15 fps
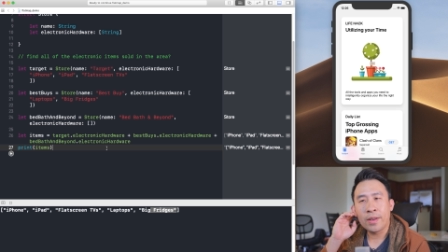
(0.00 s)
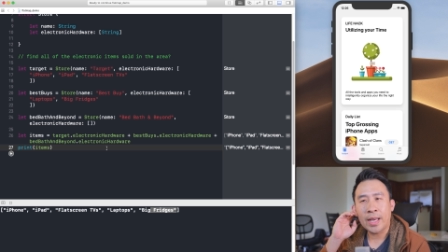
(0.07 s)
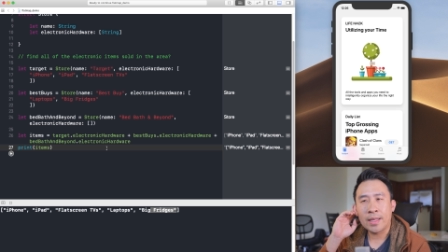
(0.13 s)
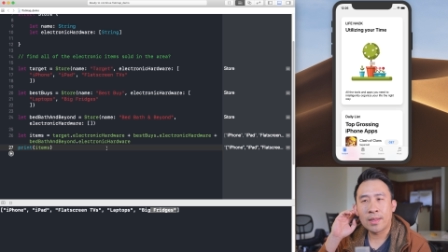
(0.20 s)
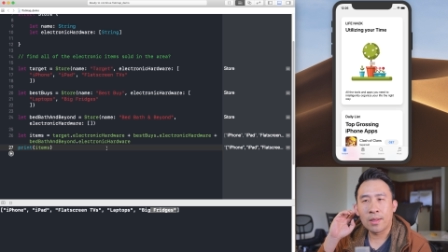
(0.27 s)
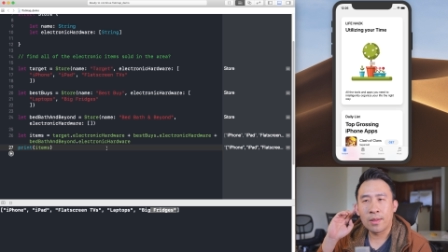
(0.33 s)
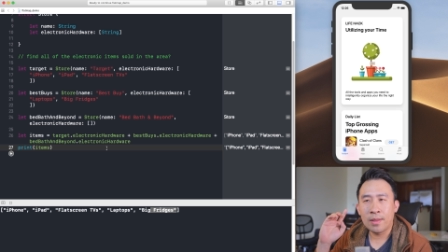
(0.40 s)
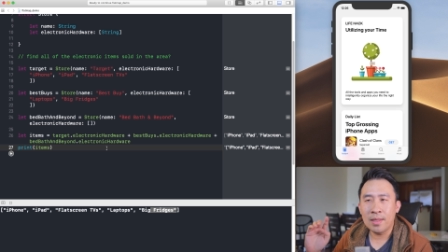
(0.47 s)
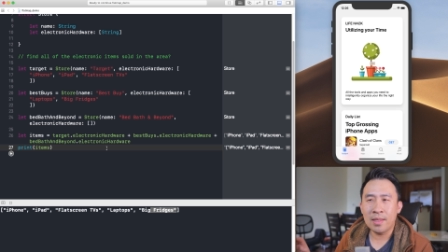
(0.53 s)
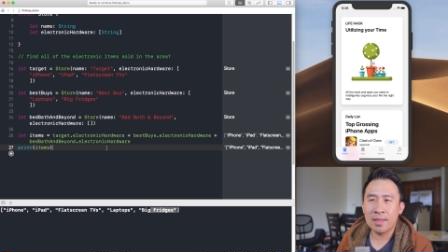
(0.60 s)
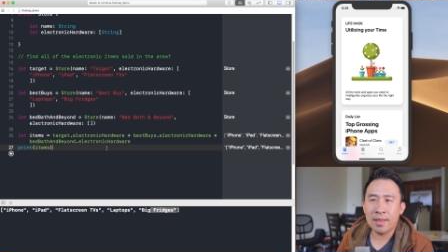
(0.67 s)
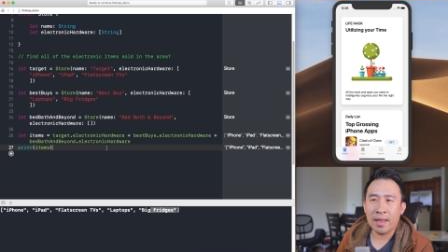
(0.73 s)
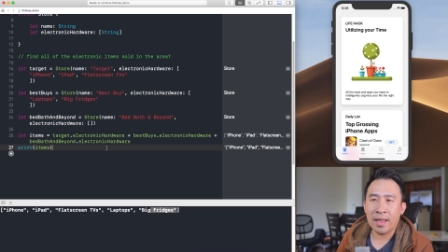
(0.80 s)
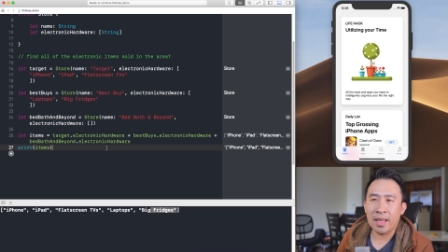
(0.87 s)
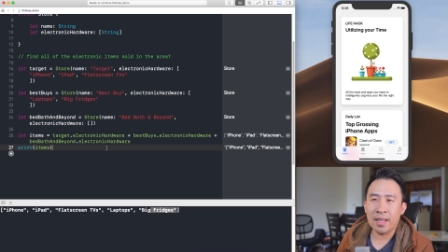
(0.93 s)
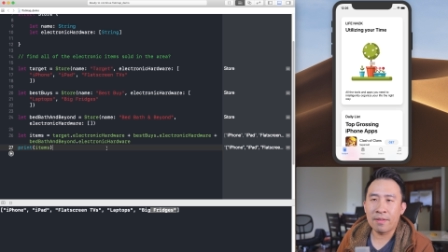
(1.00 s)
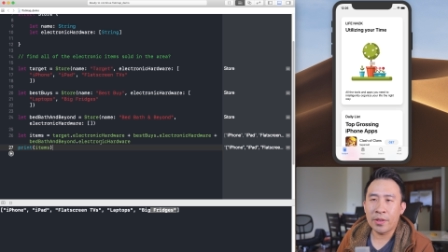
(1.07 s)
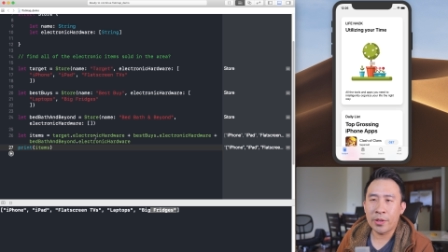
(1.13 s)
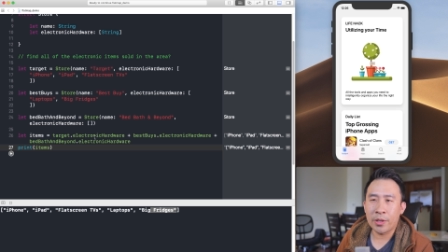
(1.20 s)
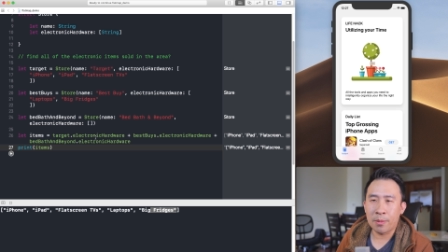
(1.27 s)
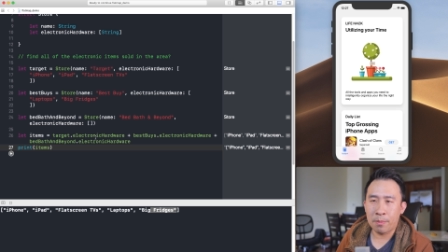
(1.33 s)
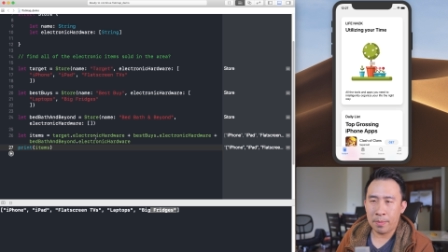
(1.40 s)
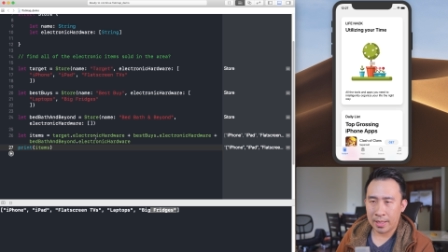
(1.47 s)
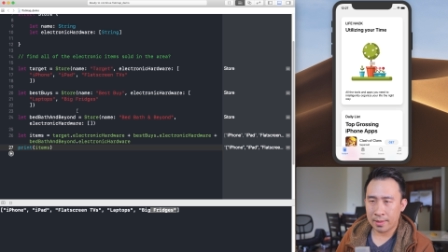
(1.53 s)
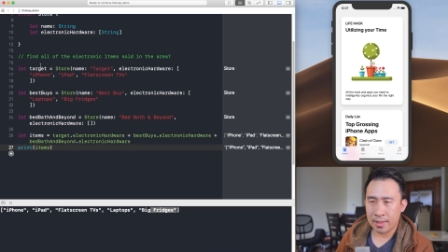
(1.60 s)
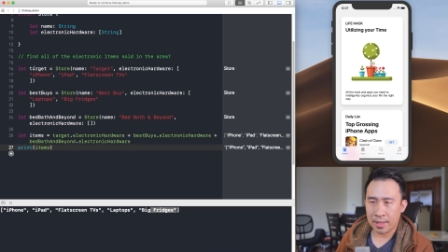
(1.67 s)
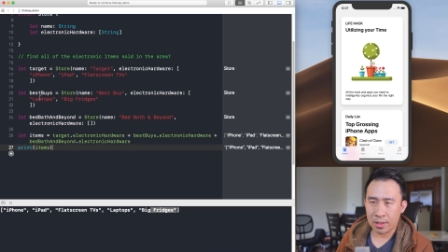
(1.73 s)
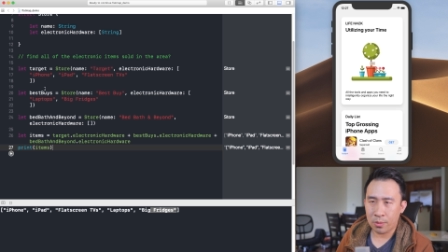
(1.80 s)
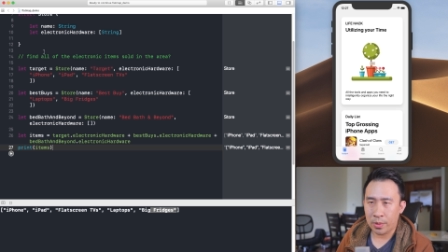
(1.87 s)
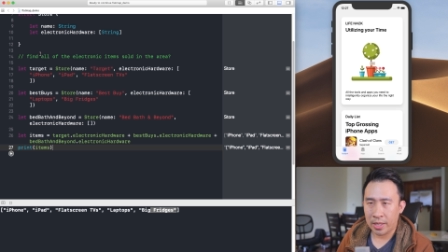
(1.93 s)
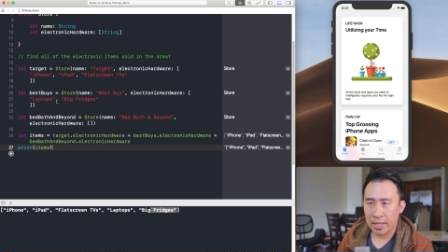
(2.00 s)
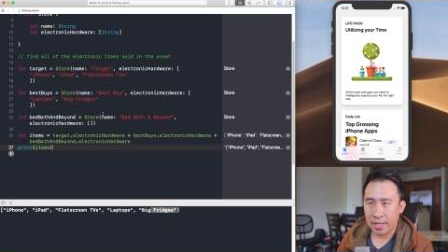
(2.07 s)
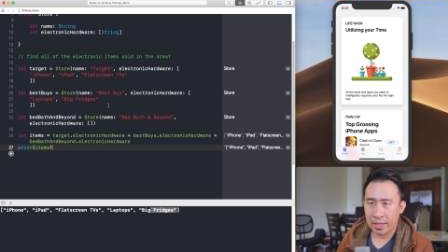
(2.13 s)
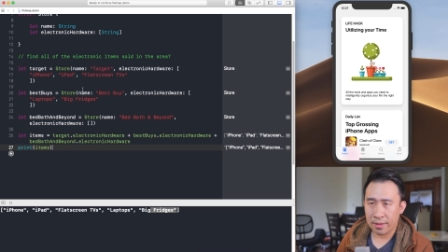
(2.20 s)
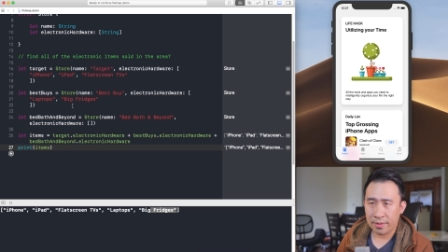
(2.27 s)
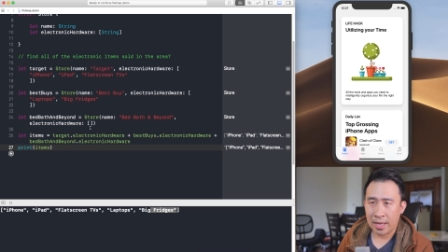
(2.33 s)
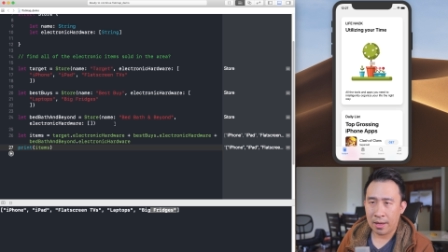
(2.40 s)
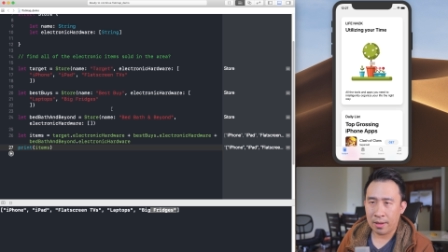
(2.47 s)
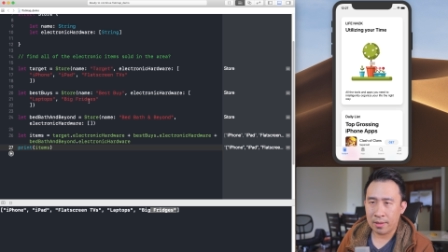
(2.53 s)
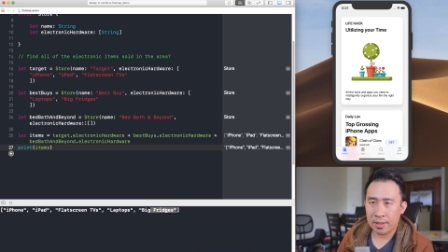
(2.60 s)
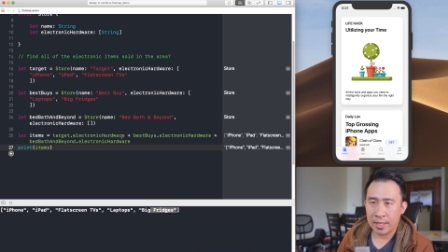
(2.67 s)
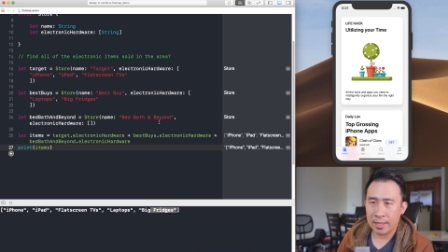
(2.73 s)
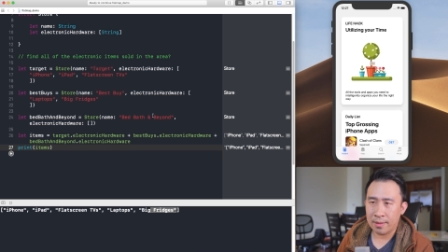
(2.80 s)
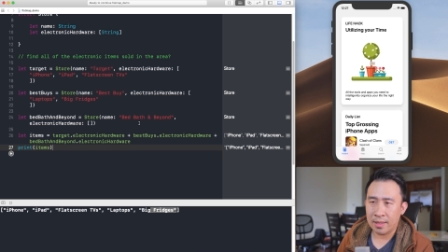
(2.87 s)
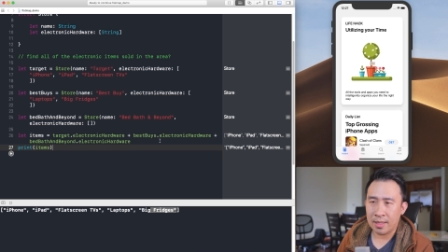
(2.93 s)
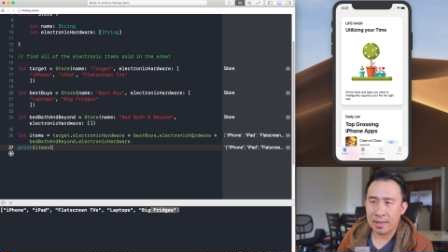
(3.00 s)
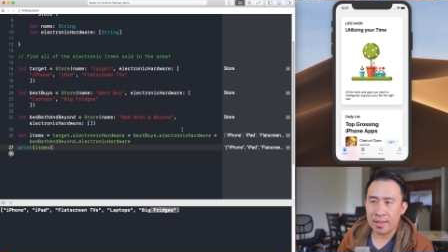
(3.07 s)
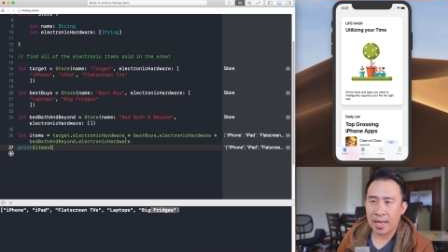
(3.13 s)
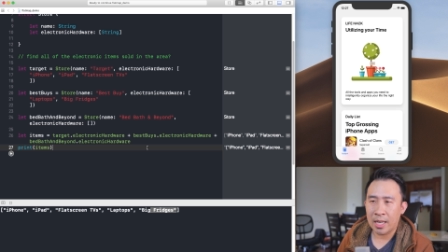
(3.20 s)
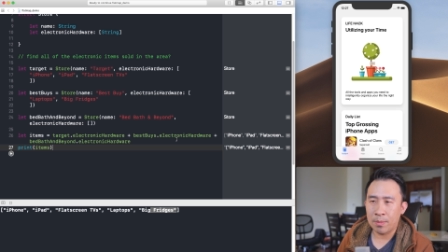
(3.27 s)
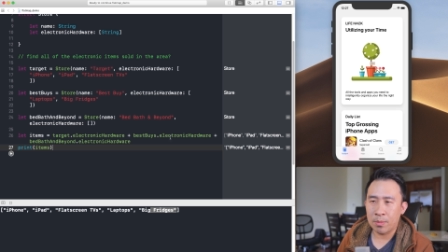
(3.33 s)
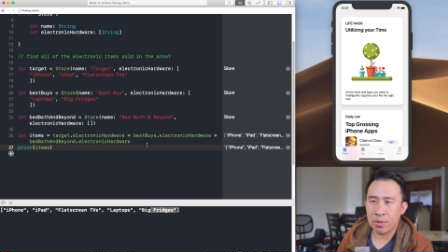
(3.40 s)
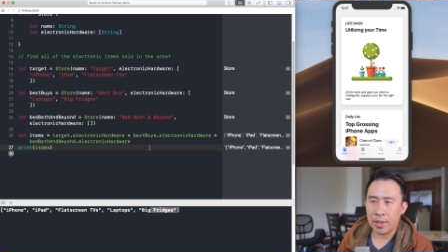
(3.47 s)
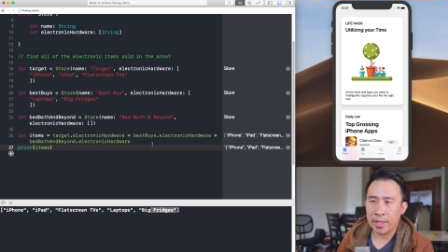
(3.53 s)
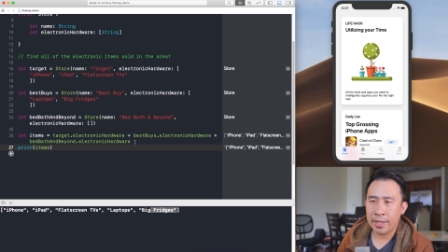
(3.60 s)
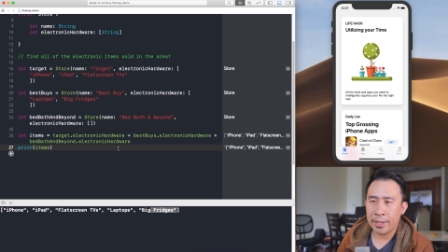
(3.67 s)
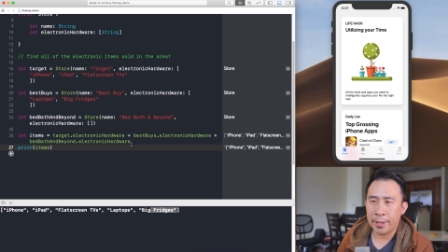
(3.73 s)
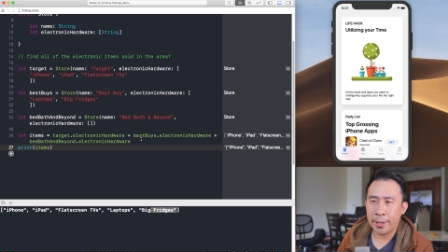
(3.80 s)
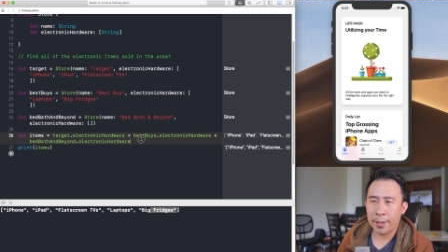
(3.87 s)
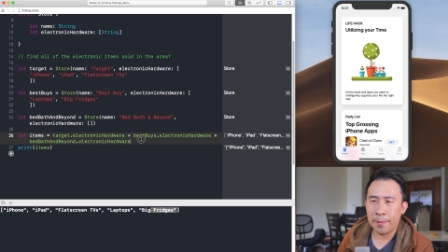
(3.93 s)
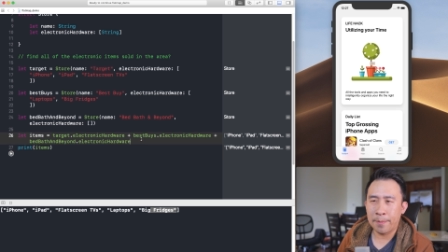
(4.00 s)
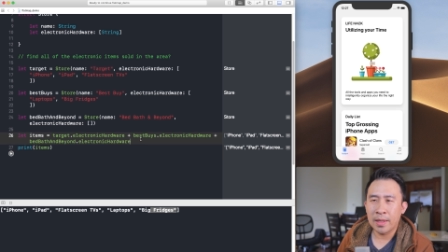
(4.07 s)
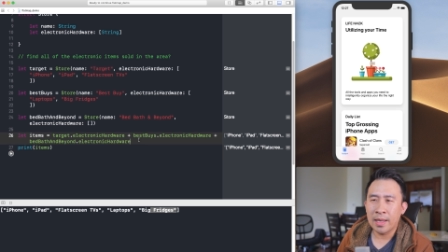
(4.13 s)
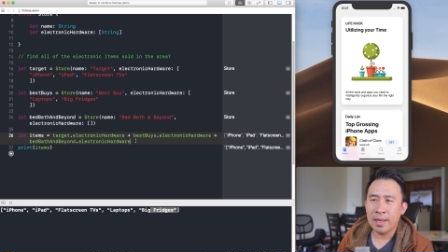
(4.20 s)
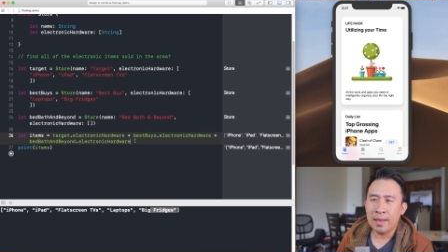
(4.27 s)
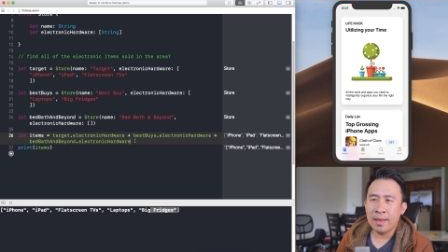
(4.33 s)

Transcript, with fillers: Okay, so this is a very basic way of calculating these items right here.